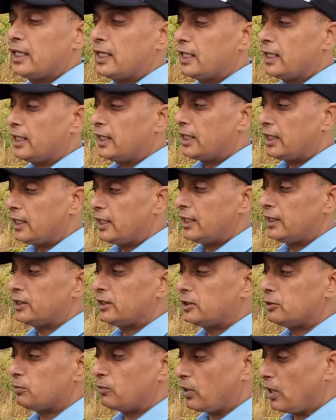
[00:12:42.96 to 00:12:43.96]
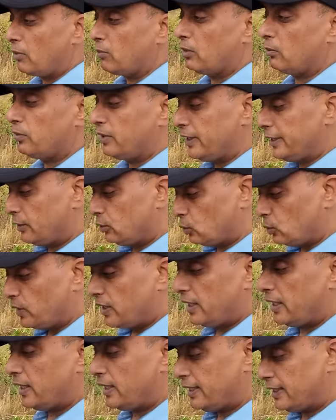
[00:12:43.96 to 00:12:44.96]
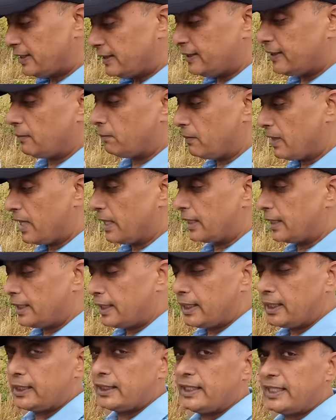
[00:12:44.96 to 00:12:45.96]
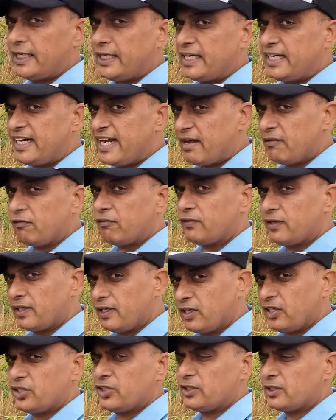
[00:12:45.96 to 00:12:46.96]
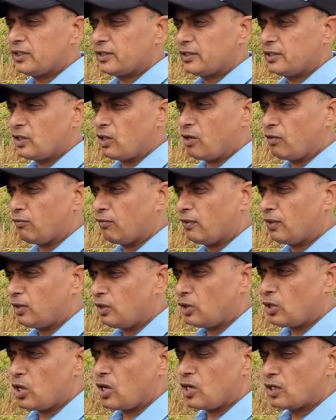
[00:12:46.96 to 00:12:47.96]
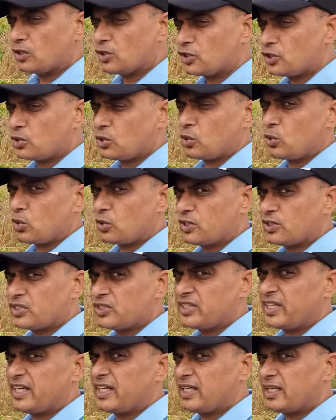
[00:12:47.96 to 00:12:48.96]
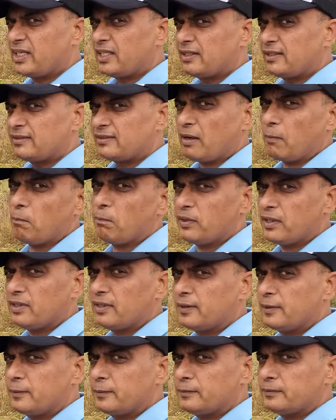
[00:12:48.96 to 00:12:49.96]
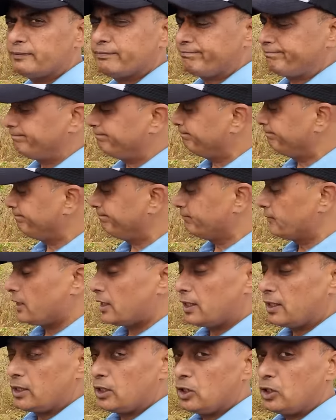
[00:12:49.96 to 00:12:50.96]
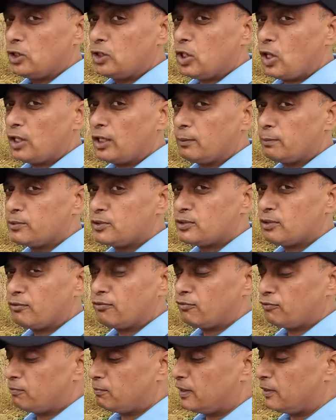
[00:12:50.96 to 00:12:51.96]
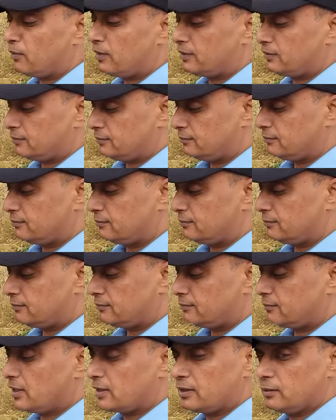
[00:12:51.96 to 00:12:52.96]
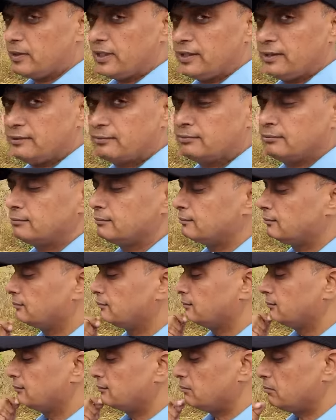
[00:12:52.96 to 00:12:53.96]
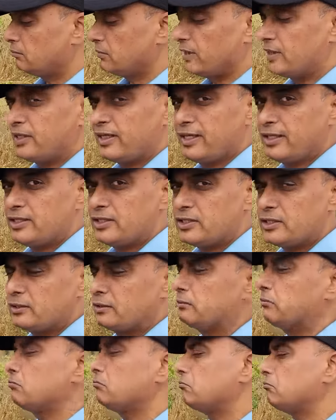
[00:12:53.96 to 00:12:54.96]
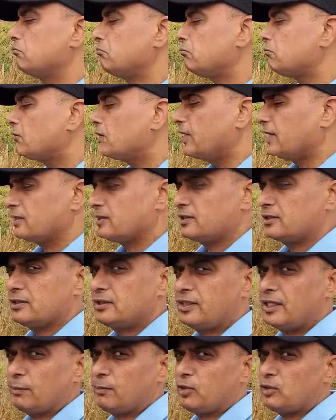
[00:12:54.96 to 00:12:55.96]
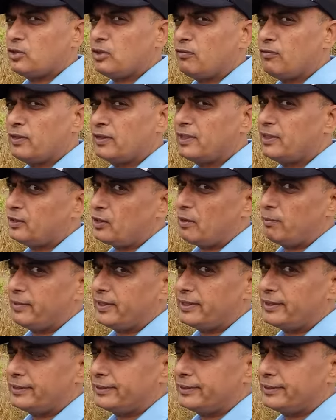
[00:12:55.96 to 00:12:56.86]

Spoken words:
is probably today in the market the definition of a long stroke single thumper. Dollops of power. Bottom end, mid-range, yes, tapers off at the top end.